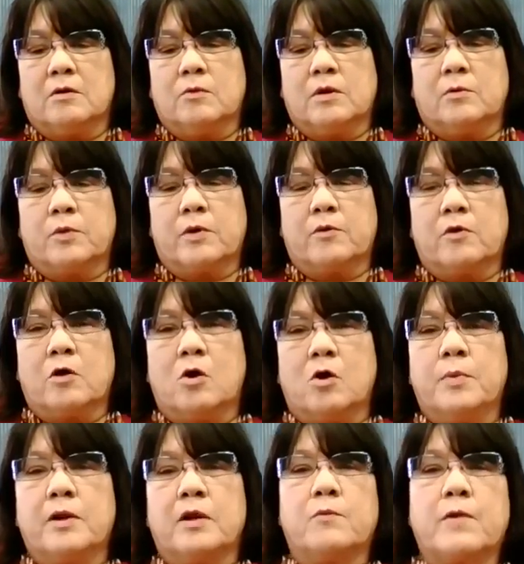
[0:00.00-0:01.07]
when we were
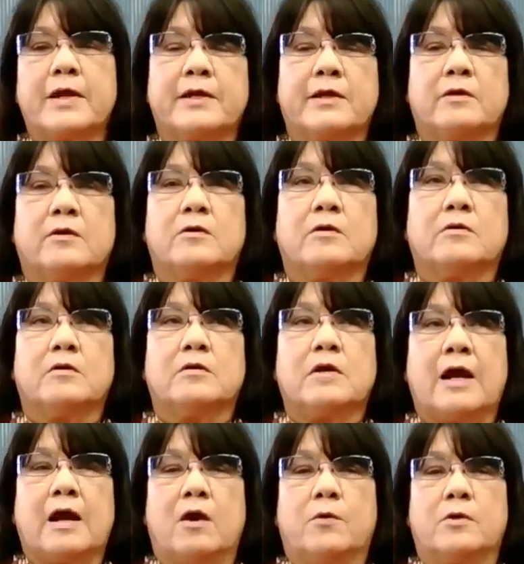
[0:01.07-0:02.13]
open on regular
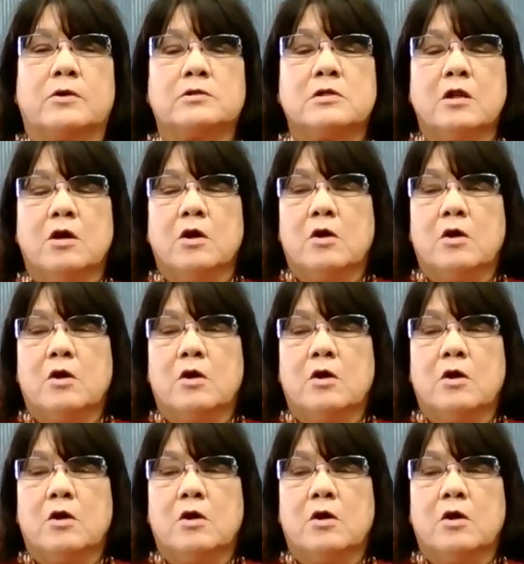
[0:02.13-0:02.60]
hours,